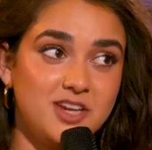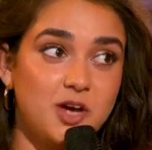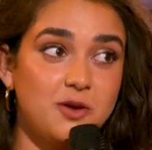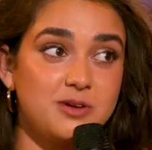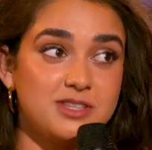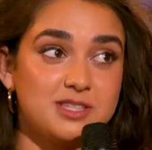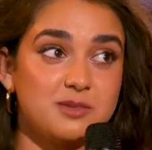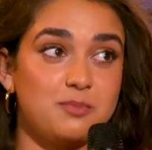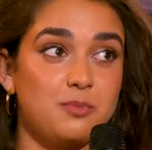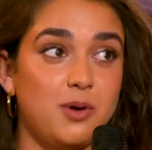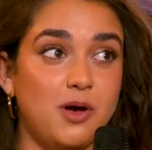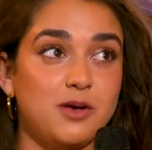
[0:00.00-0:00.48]
No,
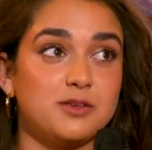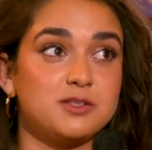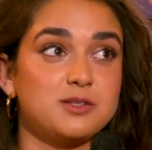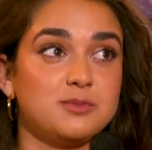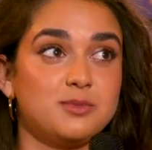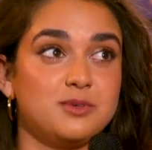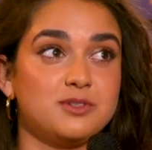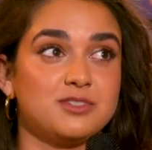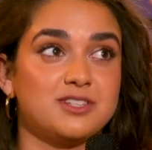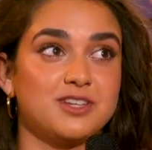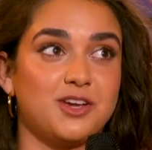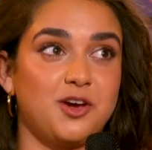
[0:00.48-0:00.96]
it's
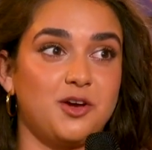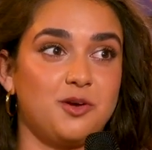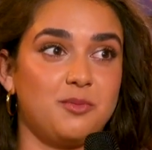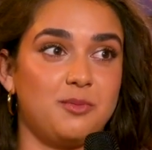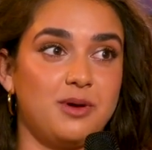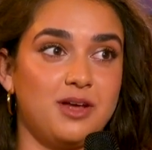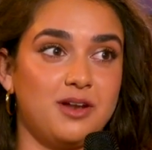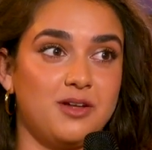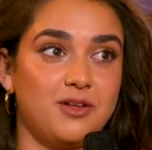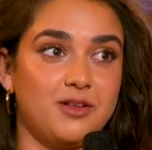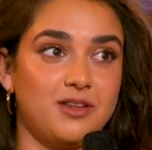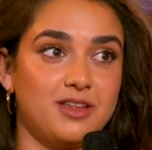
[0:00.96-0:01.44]
impossible to go to
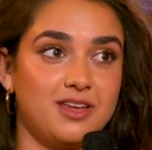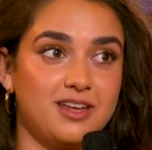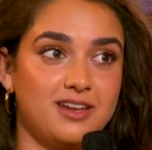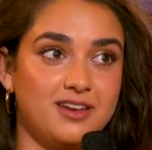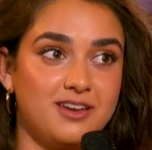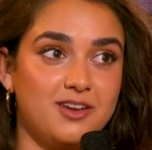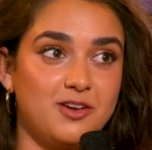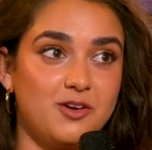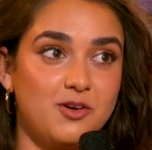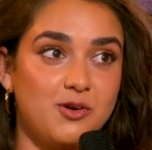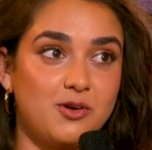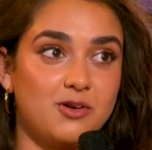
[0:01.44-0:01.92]
bed early
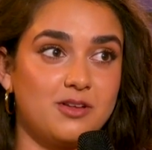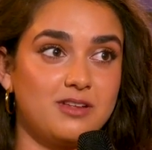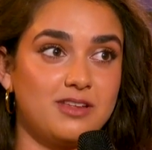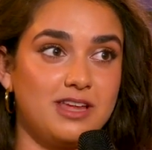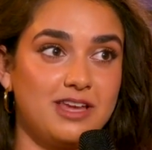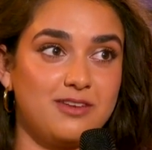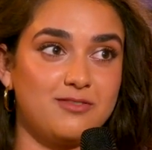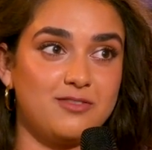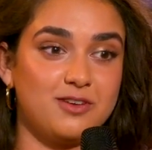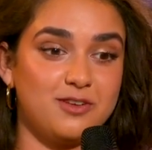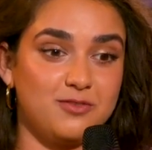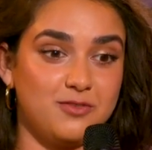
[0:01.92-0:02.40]
in New York.
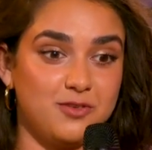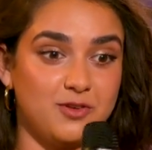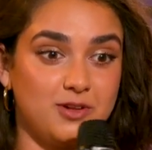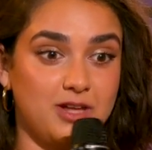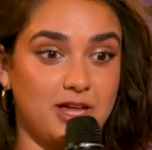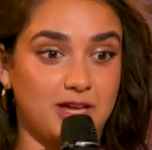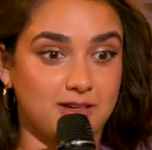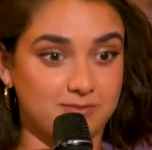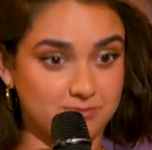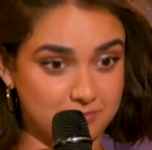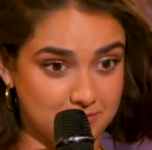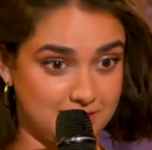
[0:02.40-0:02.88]
Even if
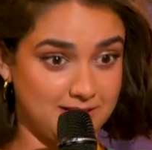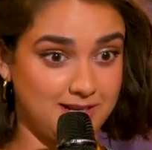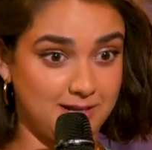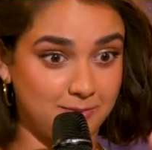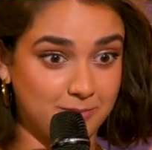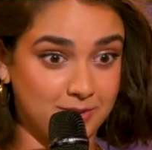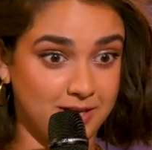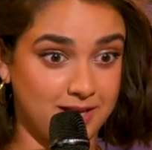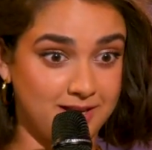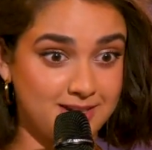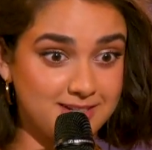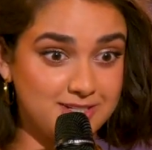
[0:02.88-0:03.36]
you're like,
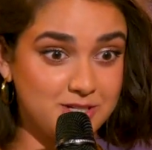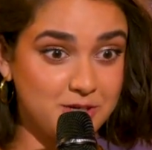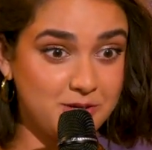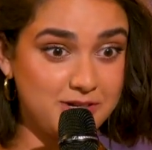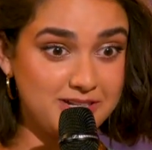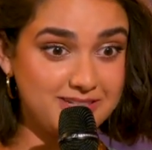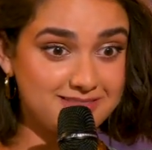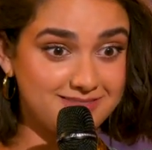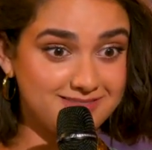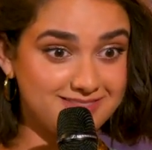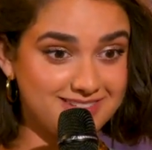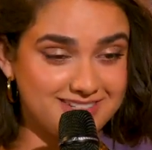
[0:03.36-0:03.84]
I'm going to do
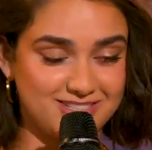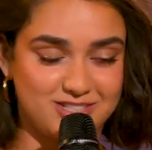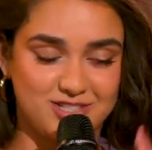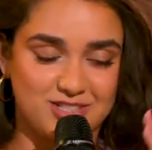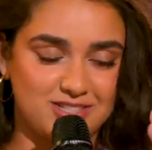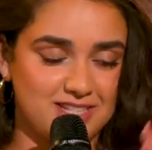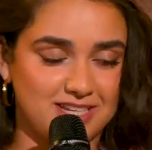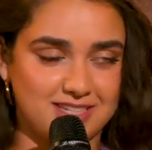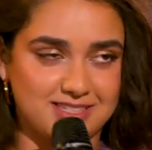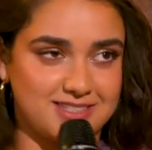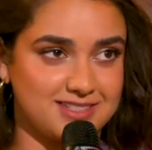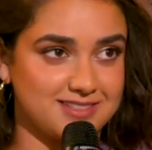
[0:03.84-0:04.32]
it, it
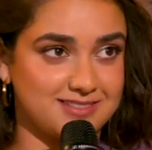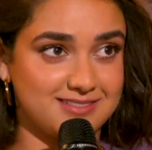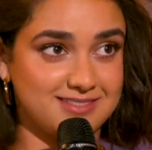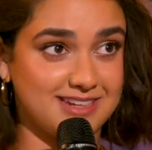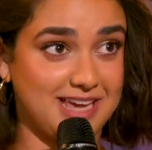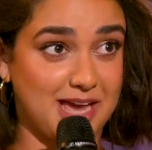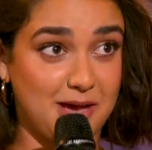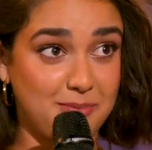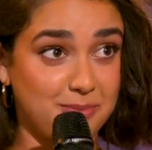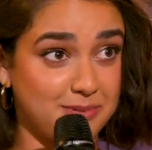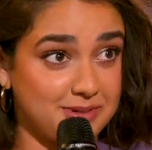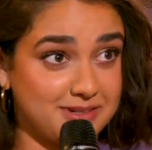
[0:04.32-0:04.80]
just doesn't
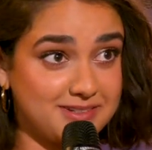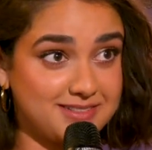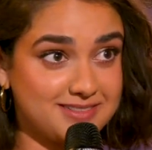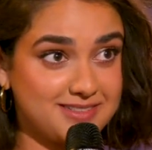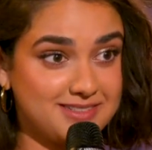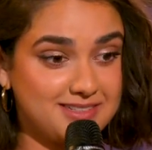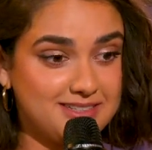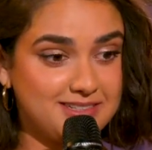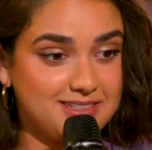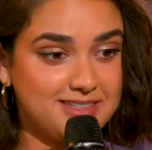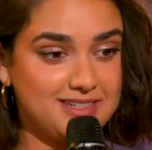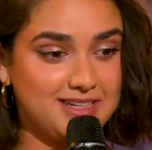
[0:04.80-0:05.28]
happen.
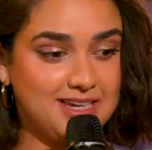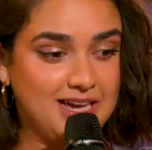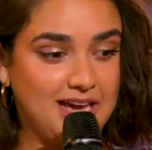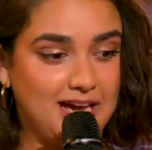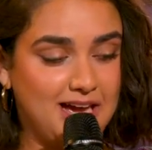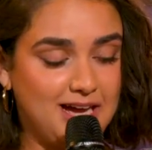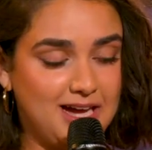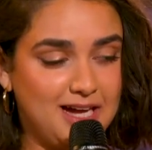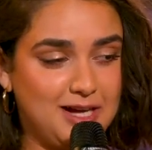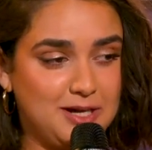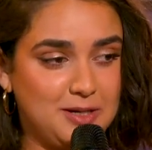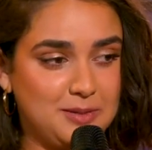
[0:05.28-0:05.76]

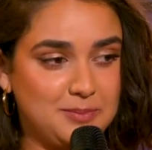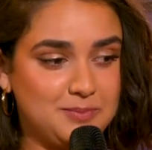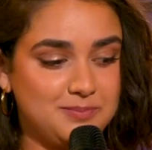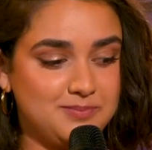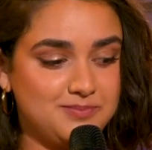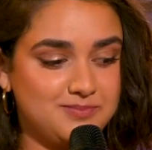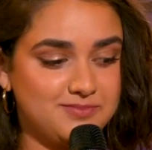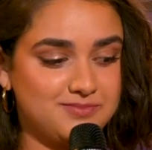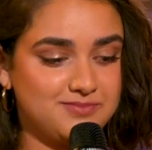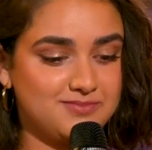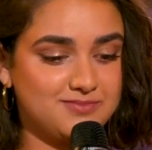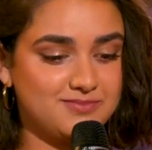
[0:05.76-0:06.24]

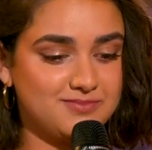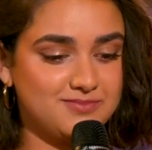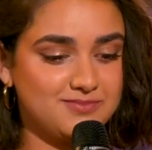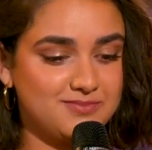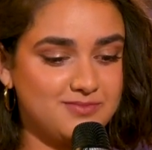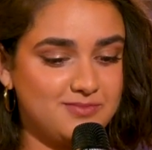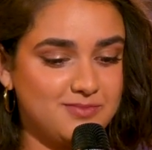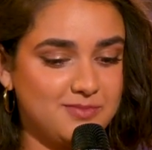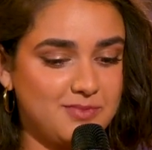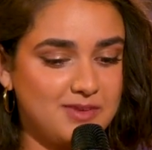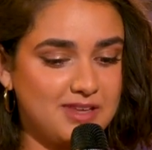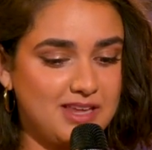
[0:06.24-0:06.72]

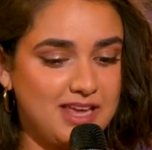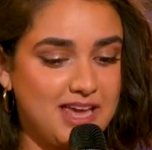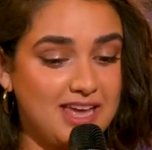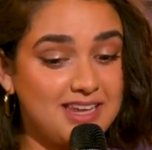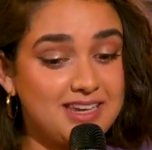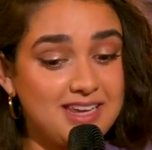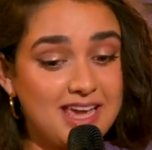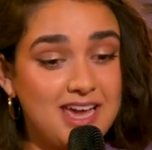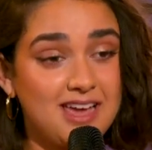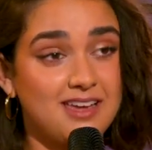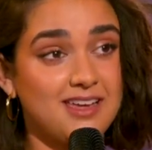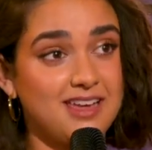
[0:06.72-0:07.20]

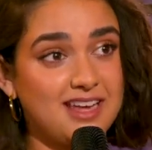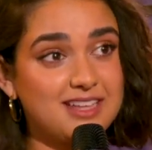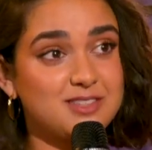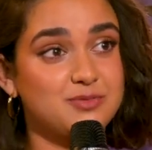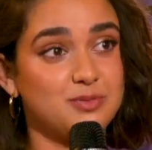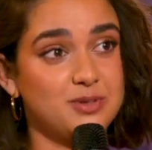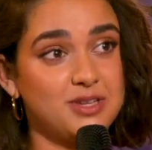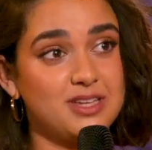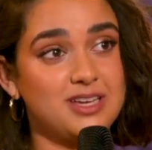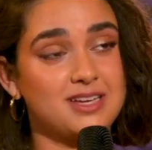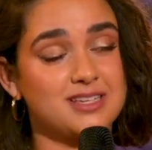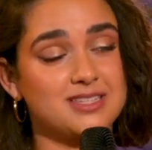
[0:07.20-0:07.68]
And yeah,
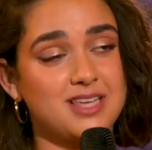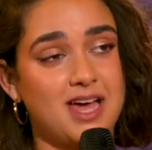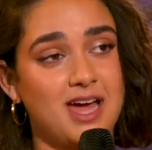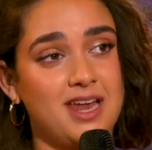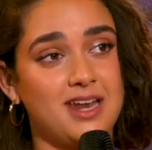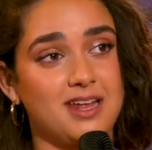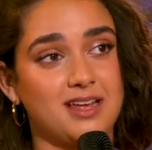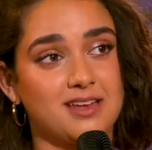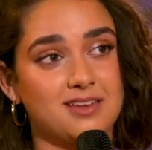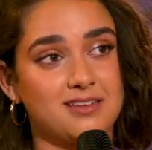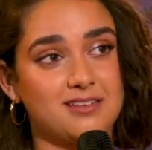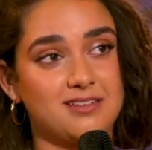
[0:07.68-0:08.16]
it's really
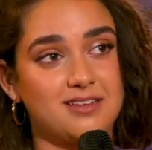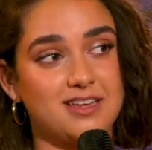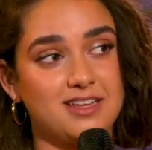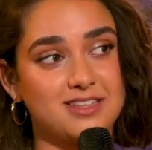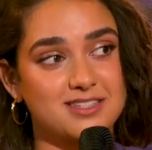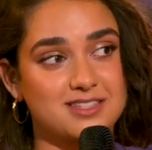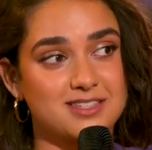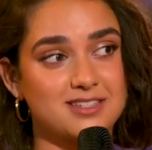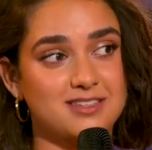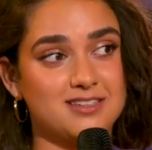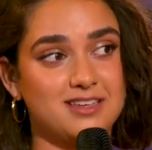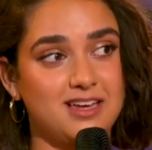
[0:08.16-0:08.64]
exciting.
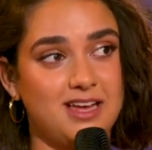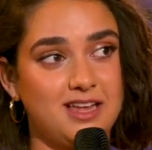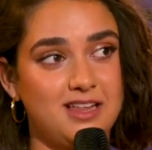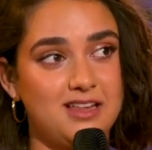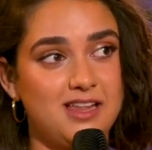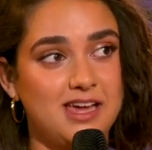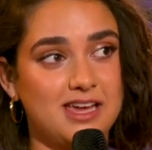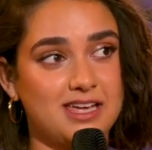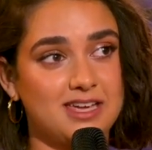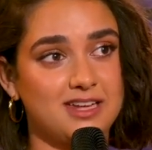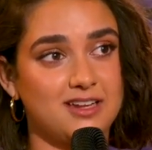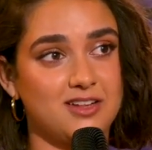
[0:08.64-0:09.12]
I
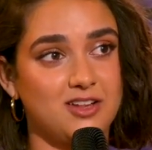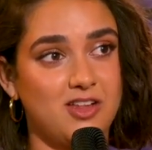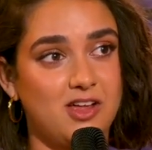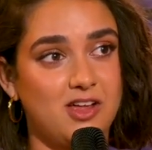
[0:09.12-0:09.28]
like it a